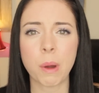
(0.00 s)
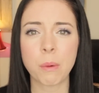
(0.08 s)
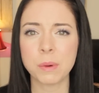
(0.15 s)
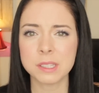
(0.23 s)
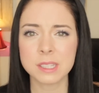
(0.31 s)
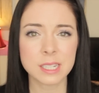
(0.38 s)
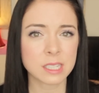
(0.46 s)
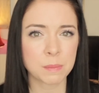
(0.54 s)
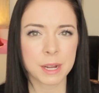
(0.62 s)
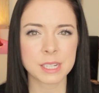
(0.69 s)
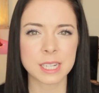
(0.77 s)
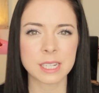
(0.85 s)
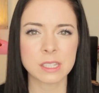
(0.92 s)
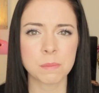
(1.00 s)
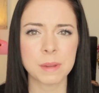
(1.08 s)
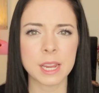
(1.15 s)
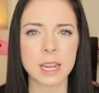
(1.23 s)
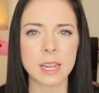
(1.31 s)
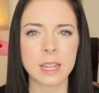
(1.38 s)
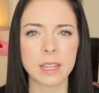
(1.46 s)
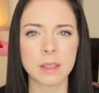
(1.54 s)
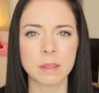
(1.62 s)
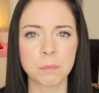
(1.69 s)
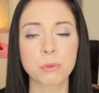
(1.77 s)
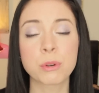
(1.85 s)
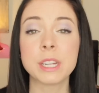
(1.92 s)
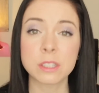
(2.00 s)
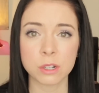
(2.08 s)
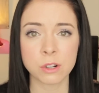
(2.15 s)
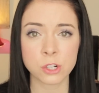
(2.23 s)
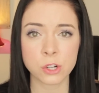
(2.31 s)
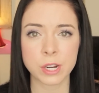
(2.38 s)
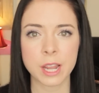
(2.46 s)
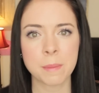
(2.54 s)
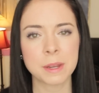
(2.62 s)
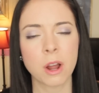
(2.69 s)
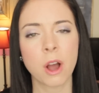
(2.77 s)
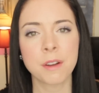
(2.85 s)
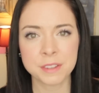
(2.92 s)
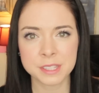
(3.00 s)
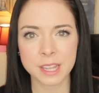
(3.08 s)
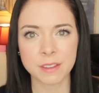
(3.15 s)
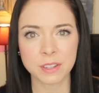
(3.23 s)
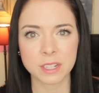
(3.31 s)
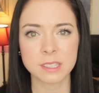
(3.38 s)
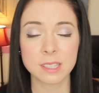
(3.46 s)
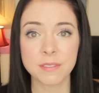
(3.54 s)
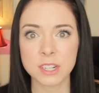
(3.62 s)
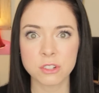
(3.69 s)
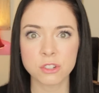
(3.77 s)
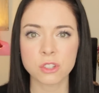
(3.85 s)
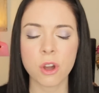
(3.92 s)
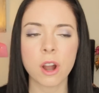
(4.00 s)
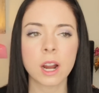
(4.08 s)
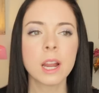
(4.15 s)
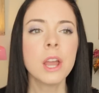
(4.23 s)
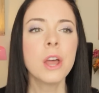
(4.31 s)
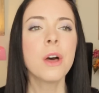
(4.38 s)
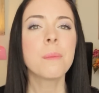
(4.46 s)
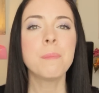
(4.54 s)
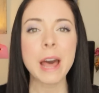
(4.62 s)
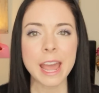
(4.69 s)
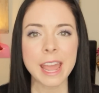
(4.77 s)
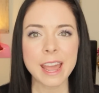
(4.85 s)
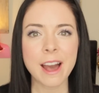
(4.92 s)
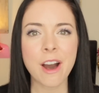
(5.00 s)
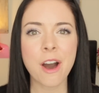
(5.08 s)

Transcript: I wasn't expecting it to be pre-surgery. I mean, obviously I have like a 7-inch scar, but